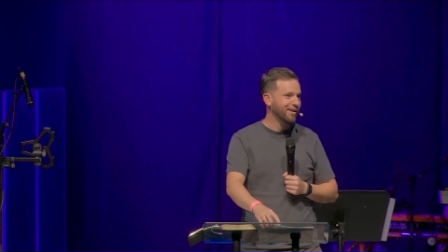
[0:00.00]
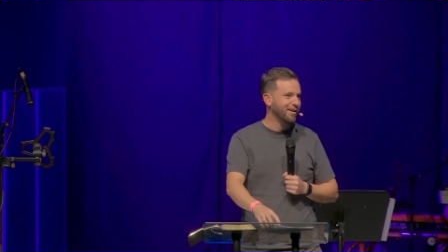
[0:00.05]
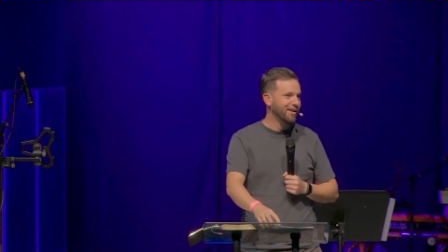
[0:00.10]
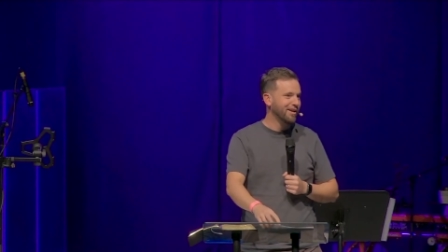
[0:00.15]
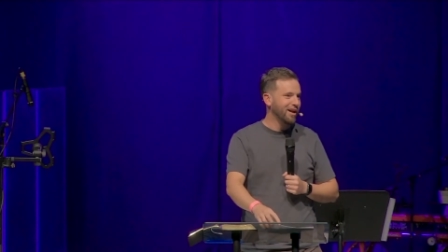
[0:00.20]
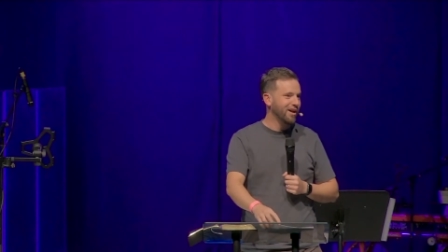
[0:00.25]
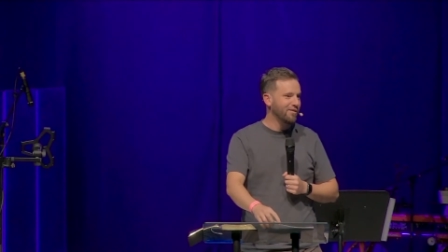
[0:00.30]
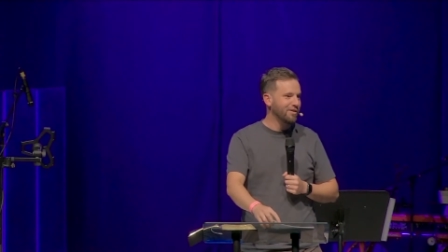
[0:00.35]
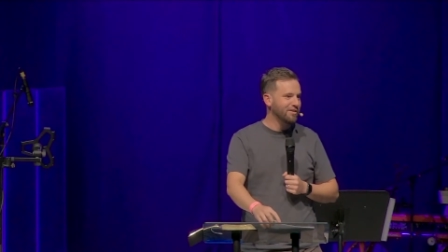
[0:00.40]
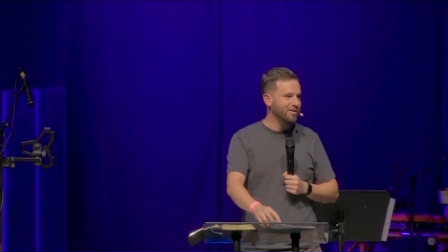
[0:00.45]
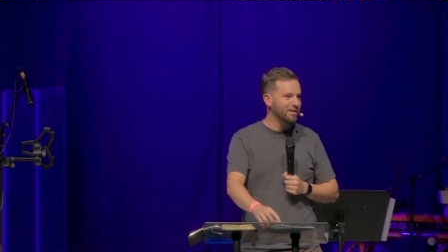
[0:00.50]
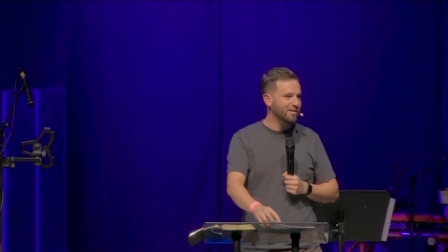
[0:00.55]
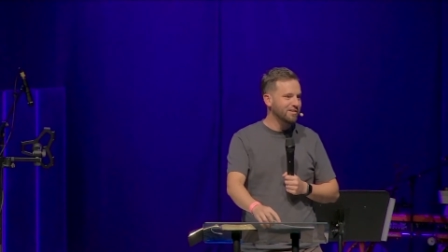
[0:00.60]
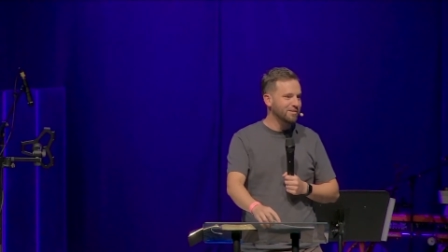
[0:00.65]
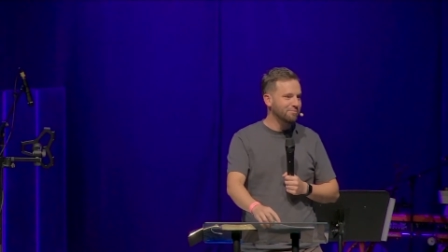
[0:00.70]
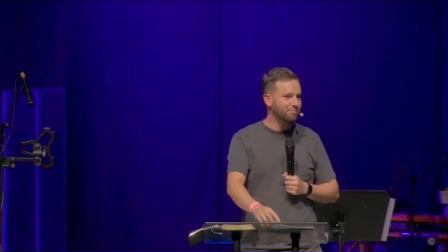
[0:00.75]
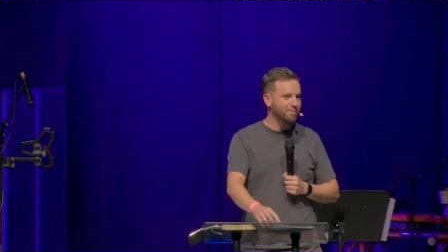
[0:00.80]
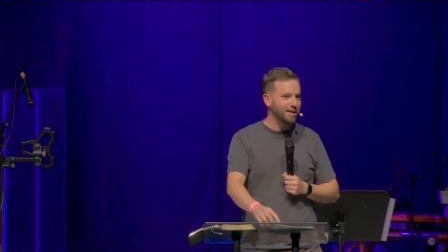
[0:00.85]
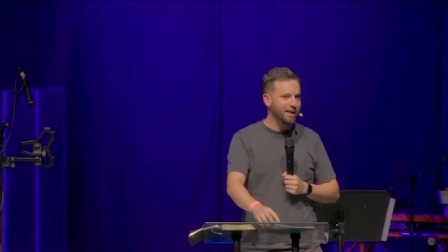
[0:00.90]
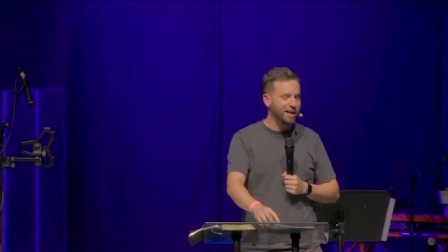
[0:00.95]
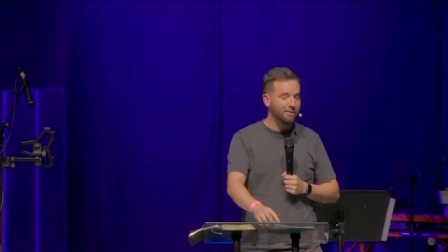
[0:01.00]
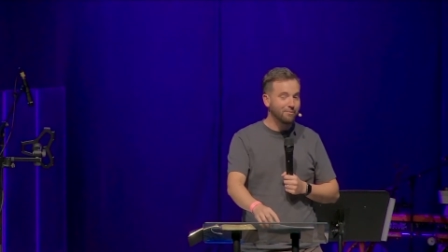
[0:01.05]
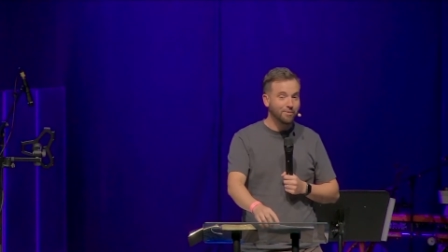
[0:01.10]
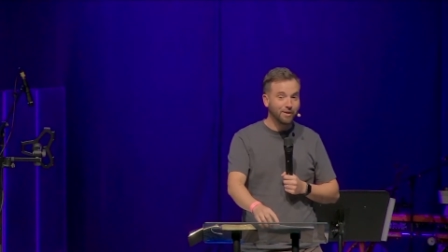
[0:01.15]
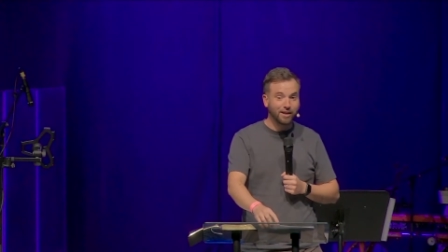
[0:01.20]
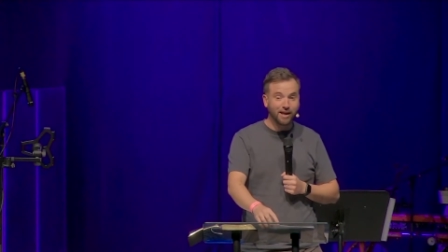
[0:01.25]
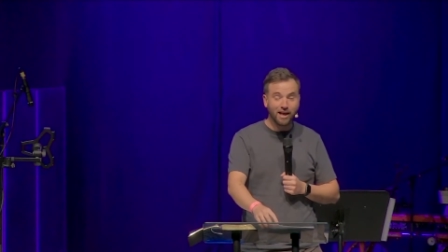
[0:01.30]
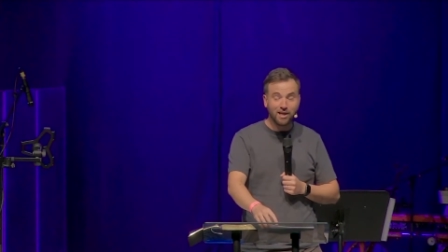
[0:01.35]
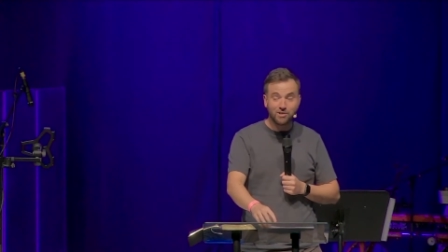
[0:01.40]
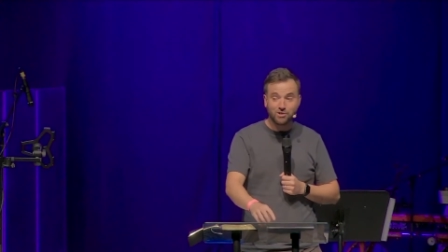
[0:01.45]
I think there's some big
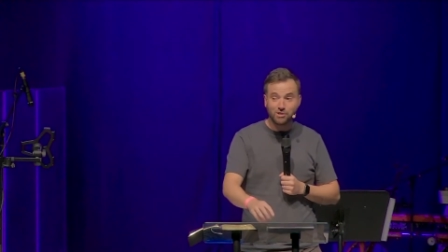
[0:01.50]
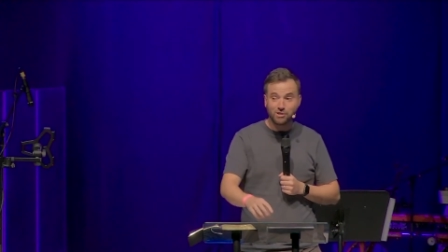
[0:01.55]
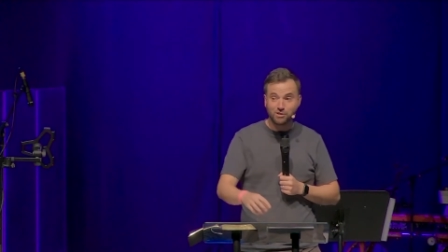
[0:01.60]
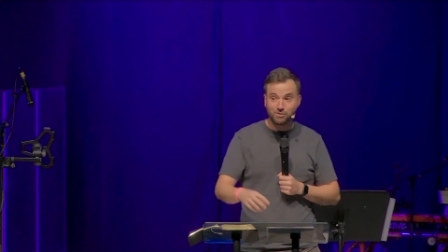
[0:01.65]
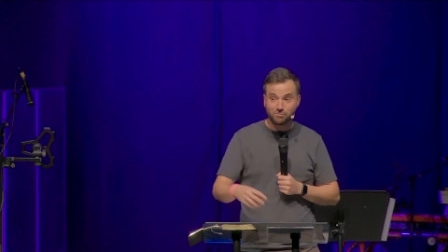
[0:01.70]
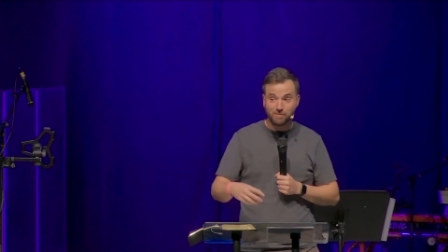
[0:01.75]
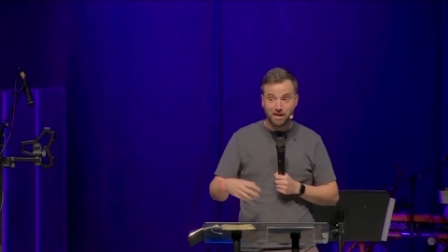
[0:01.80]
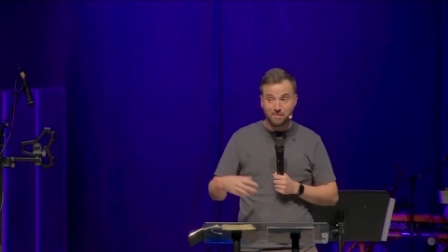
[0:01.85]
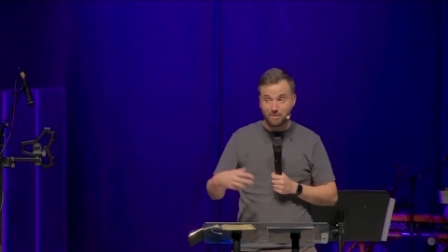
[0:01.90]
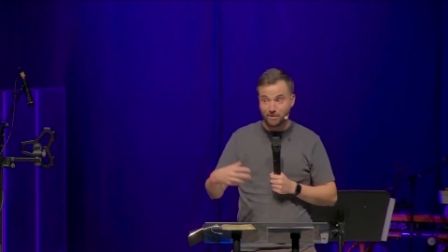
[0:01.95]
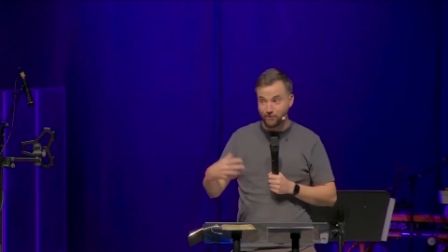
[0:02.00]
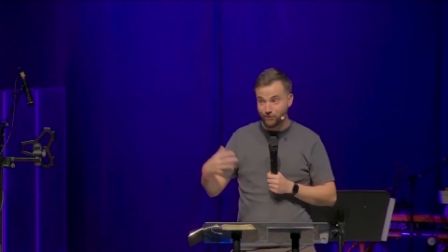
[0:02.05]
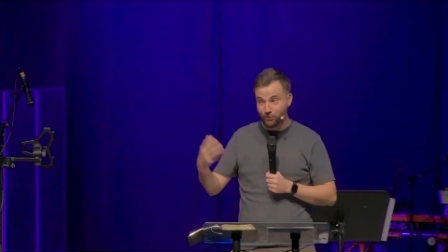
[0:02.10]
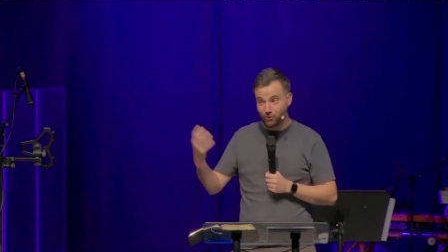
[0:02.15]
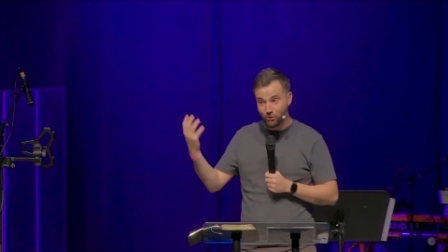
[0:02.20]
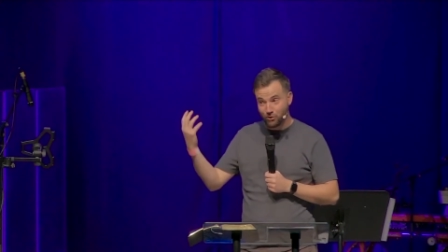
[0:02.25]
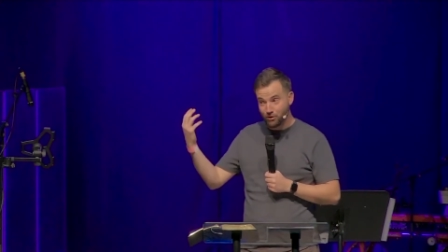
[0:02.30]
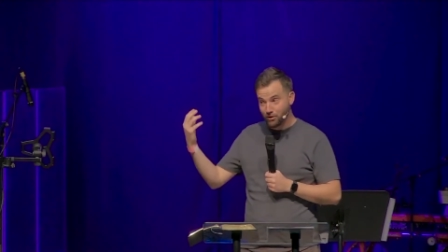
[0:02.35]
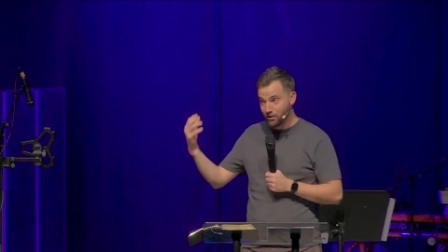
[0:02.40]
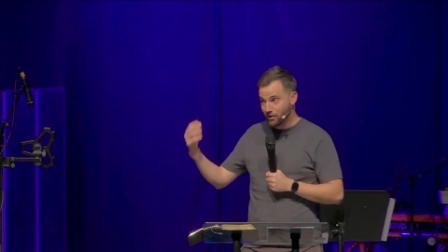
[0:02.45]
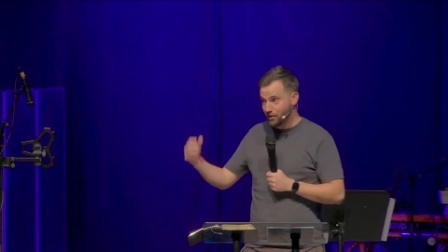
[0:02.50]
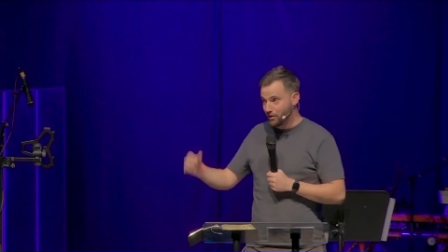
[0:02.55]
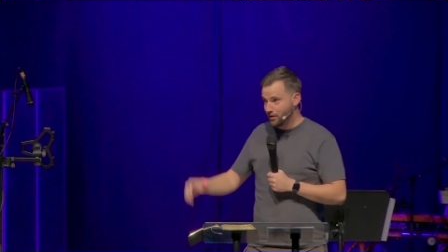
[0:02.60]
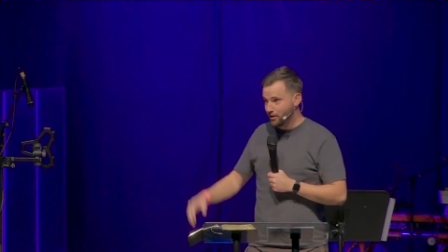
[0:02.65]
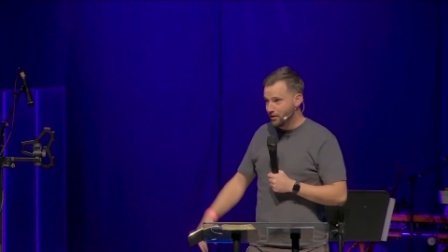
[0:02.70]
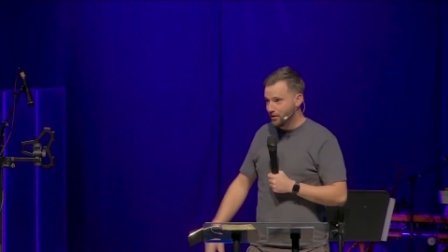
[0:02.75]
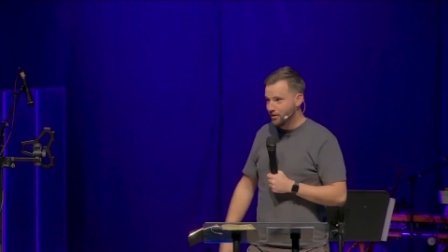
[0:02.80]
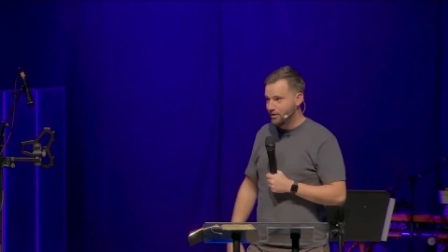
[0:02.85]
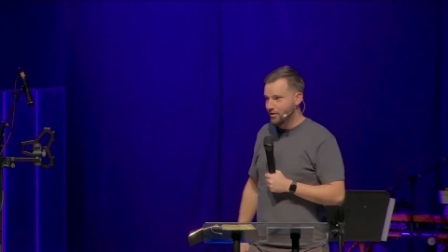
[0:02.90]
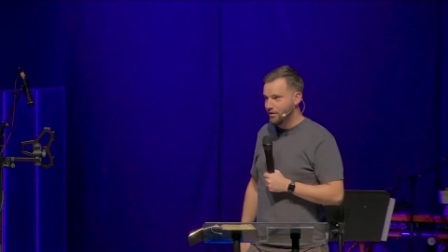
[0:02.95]
implications, maybe for
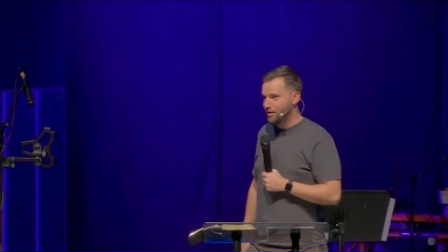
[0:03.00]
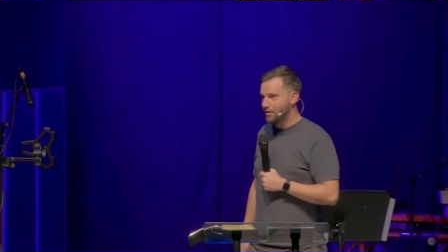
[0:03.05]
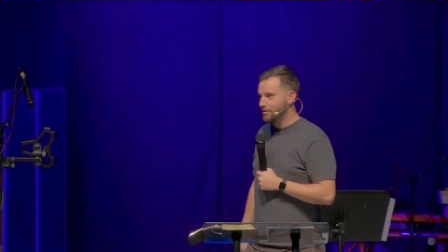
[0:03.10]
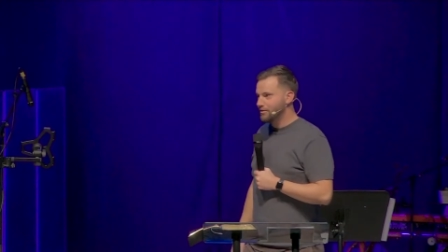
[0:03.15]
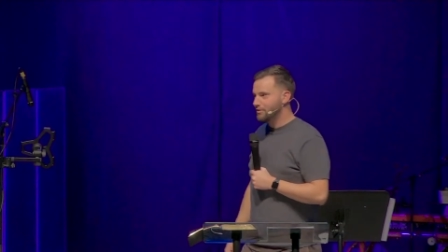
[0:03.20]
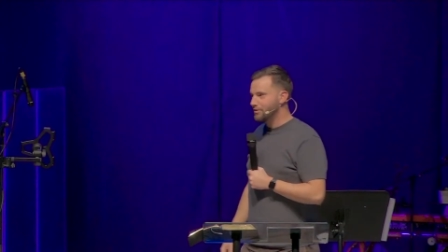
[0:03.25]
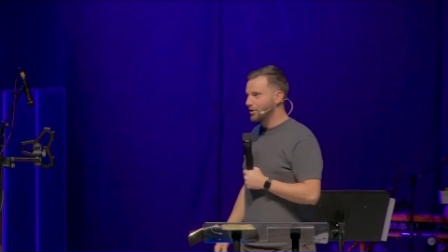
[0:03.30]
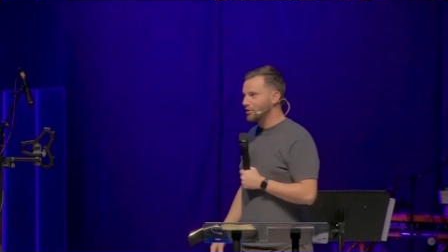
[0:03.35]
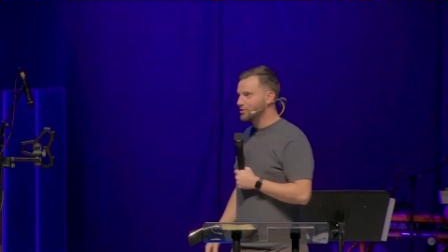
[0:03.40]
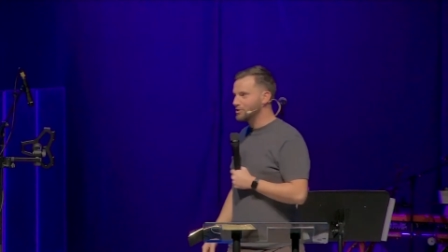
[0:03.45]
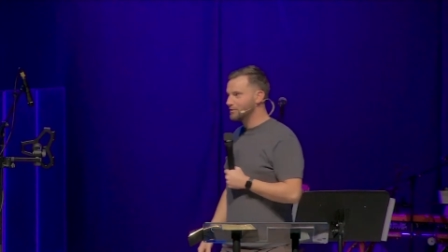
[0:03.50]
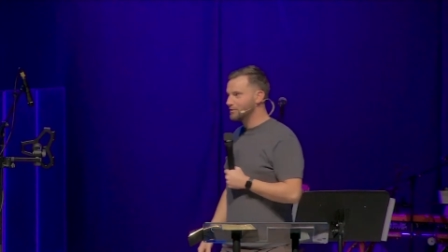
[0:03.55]
those of